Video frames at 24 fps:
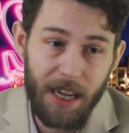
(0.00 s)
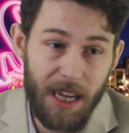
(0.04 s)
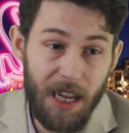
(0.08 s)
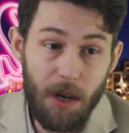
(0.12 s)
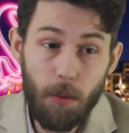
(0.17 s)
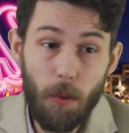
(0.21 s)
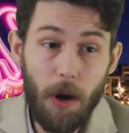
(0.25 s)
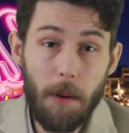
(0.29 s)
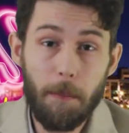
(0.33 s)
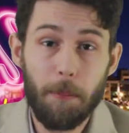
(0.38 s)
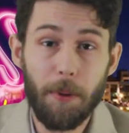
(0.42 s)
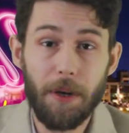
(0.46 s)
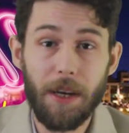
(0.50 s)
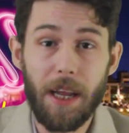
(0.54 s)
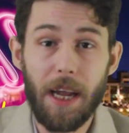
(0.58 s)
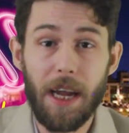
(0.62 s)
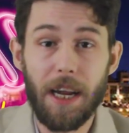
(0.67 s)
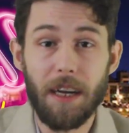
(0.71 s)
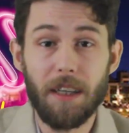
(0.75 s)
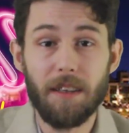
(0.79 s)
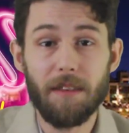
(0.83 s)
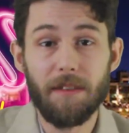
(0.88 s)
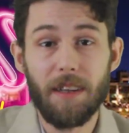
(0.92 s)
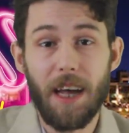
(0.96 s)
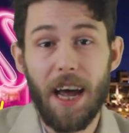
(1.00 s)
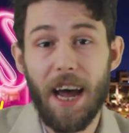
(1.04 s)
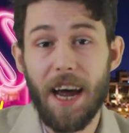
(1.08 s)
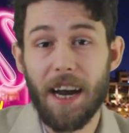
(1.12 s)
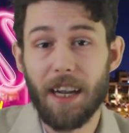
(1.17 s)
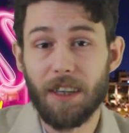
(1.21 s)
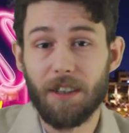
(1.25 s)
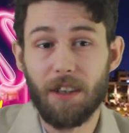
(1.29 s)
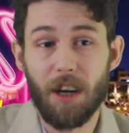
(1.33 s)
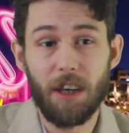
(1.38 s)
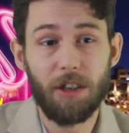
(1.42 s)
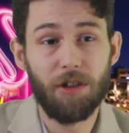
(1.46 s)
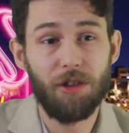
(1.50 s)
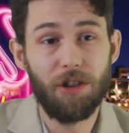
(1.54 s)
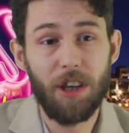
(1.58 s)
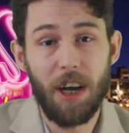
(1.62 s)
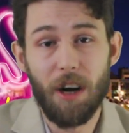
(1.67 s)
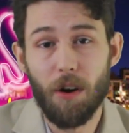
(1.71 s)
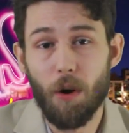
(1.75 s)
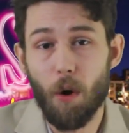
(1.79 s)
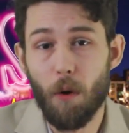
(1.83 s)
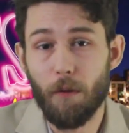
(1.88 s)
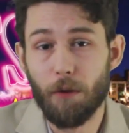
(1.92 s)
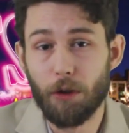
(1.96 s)
He went bananas, had a
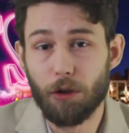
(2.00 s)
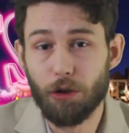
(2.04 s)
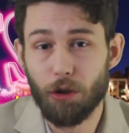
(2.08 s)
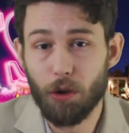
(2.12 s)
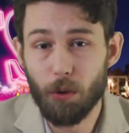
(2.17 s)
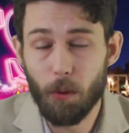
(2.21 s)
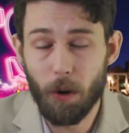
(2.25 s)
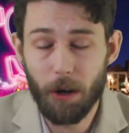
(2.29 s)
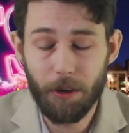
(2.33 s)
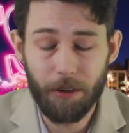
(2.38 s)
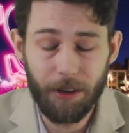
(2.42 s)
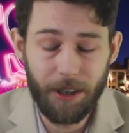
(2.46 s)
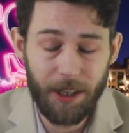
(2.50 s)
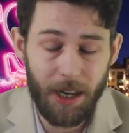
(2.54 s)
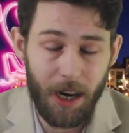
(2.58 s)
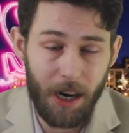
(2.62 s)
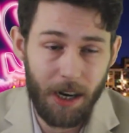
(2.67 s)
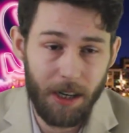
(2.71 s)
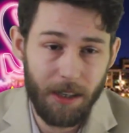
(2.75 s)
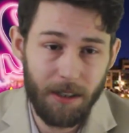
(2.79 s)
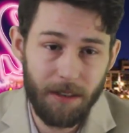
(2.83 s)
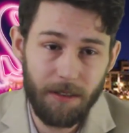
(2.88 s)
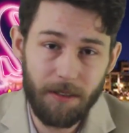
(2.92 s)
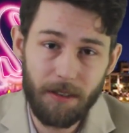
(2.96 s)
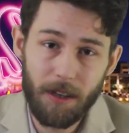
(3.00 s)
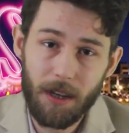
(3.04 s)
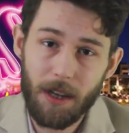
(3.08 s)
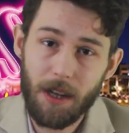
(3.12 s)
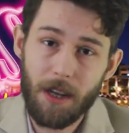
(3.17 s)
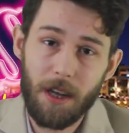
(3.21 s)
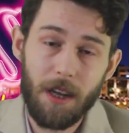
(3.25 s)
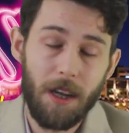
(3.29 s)
touchdown over 200 yards.